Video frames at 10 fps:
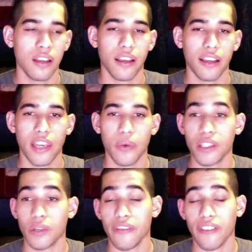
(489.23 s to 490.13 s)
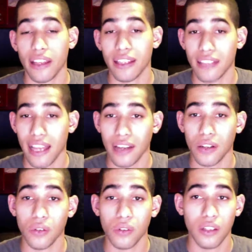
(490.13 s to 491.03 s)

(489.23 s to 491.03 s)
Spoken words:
I can't wait till we find this out."